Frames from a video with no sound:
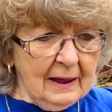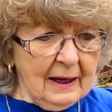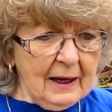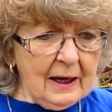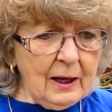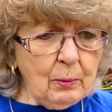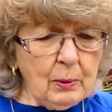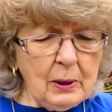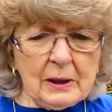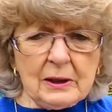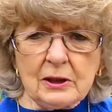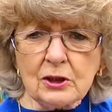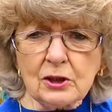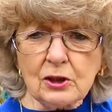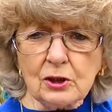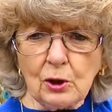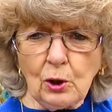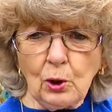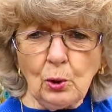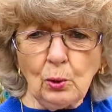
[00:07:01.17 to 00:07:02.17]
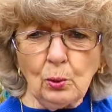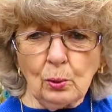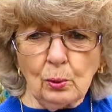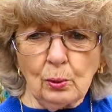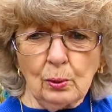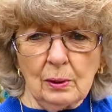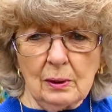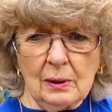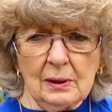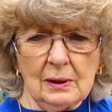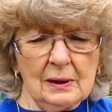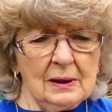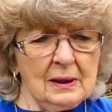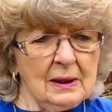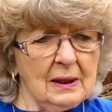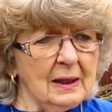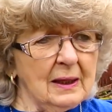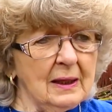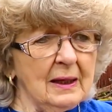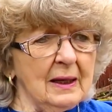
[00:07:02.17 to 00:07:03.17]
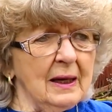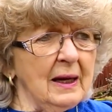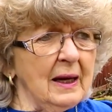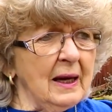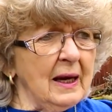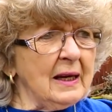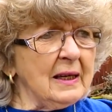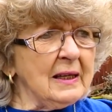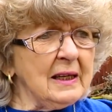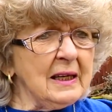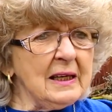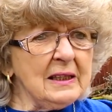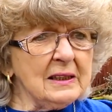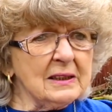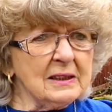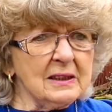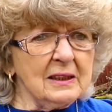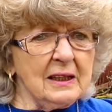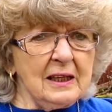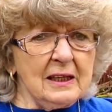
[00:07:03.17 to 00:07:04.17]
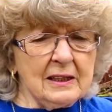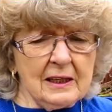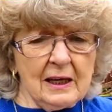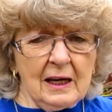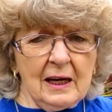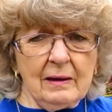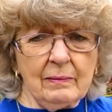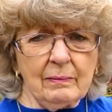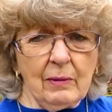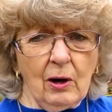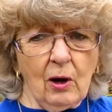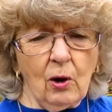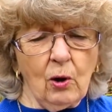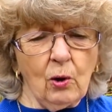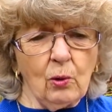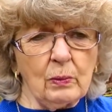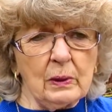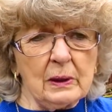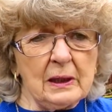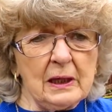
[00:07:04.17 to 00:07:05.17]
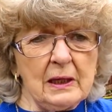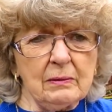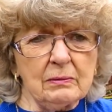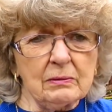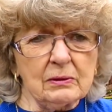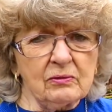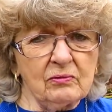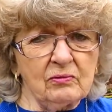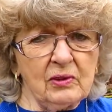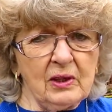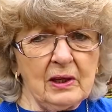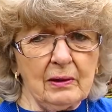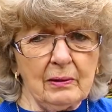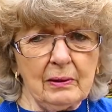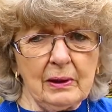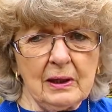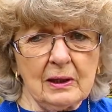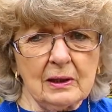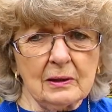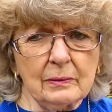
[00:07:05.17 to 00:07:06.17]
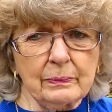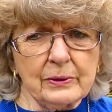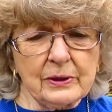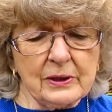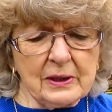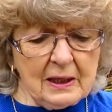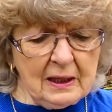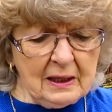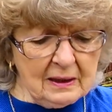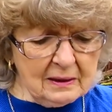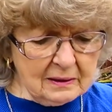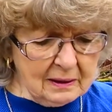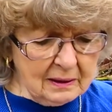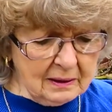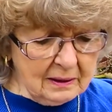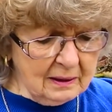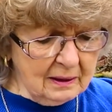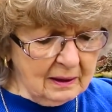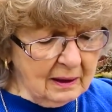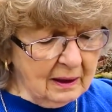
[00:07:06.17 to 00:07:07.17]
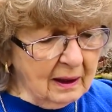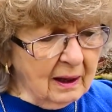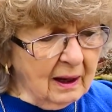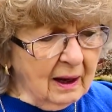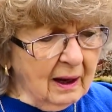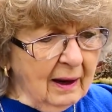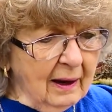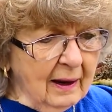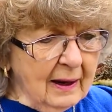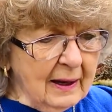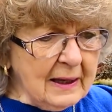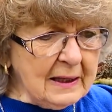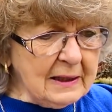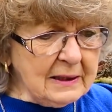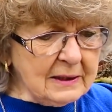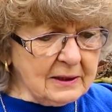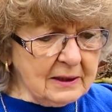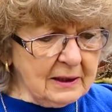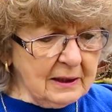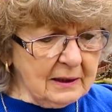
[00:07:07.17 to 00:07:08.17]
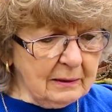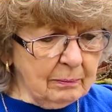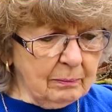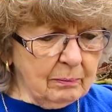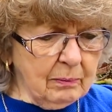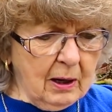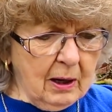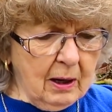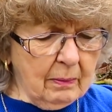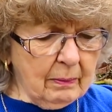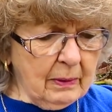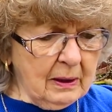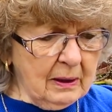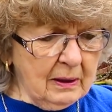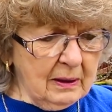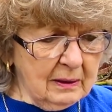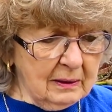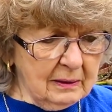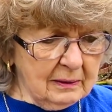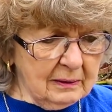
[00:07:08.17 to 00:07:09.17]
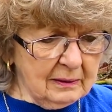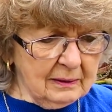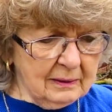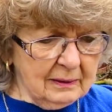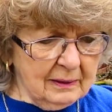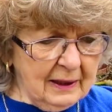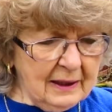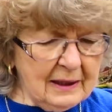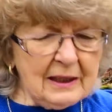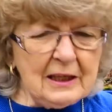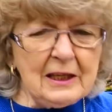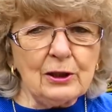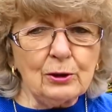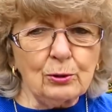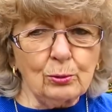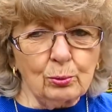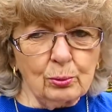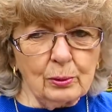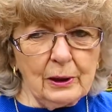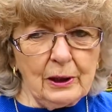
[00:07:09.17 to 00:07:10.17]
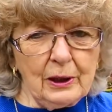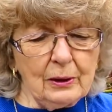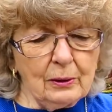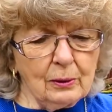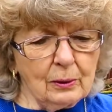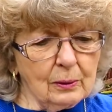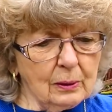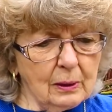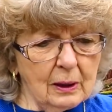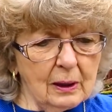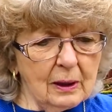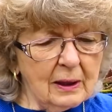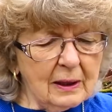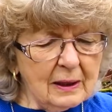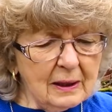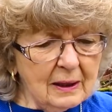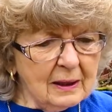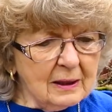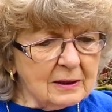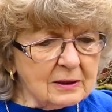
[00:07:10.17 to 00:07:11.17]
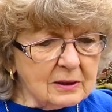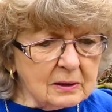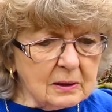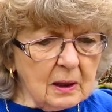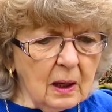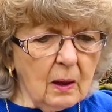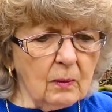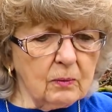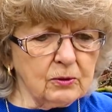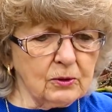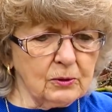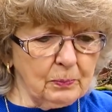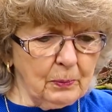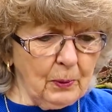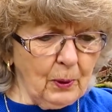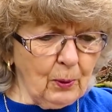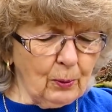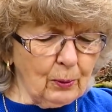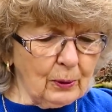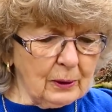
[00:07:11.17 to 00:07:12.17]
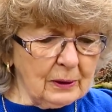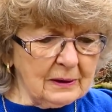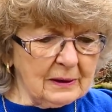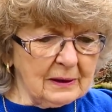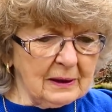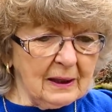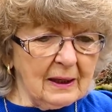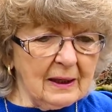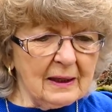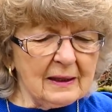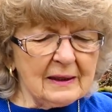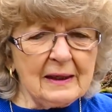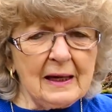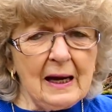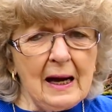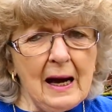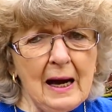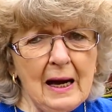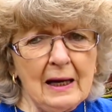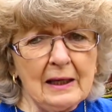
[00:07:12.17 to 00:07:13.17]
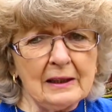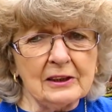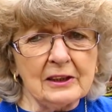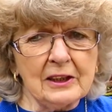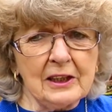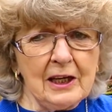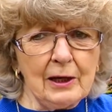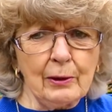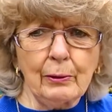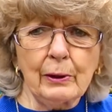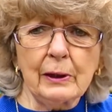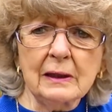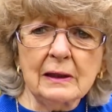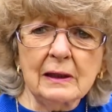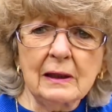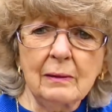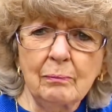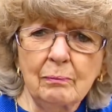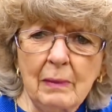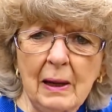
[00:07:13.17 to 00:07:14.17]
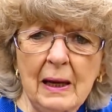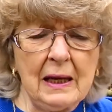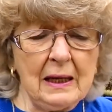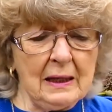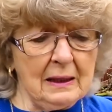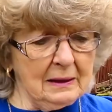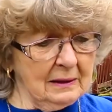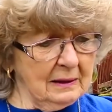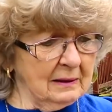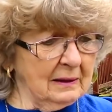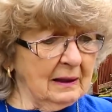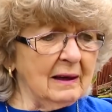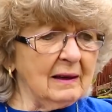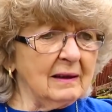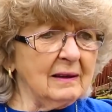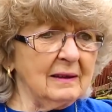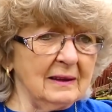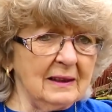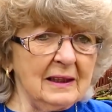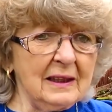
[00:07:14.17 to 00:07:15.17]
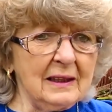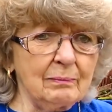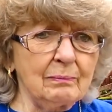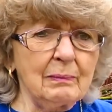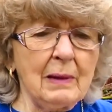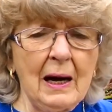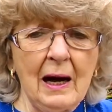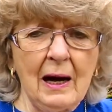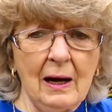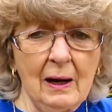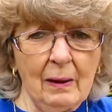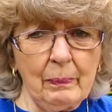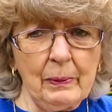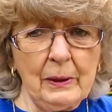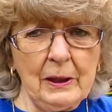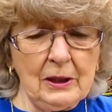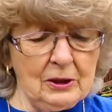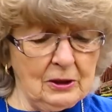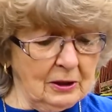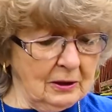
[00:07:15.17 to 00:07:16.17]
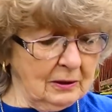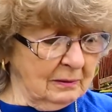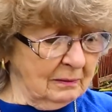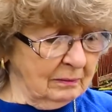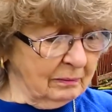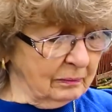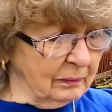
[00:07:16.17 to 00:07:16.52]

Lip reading: he went to school, and he came home and he was very upset. He said, Mama, and he's real soft-spoken, kind, caring man, in my opinion.